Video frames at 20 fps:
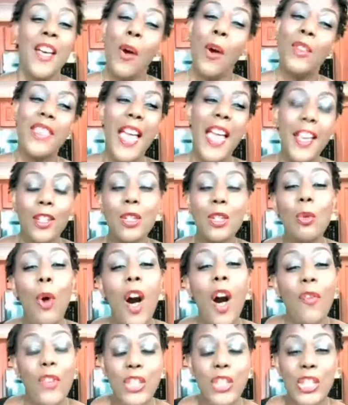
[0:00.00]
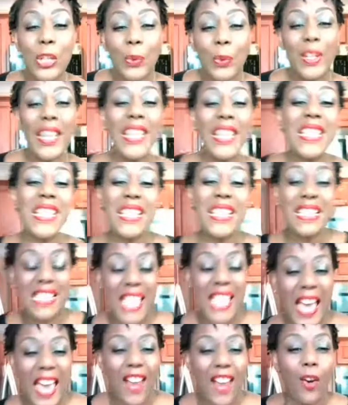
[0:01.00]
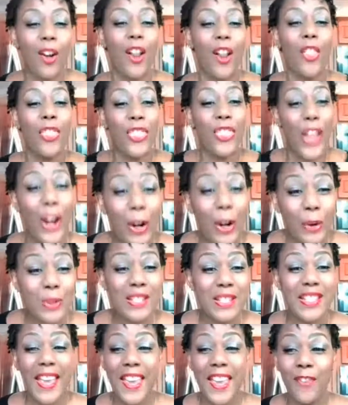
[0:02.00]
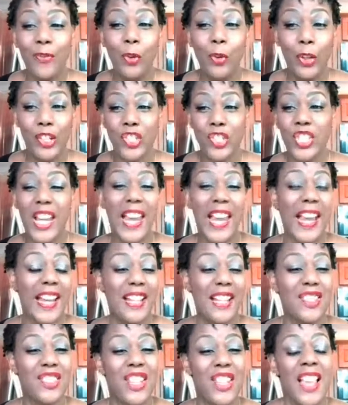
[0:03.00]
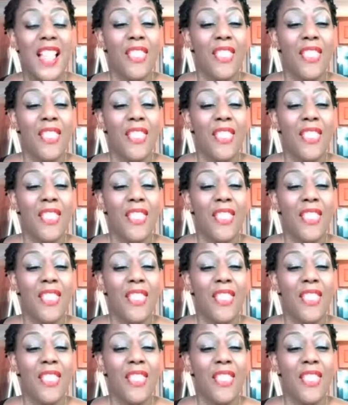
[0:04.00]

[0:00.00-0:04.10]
Thank you all for tuning in today on a Thursday for a change.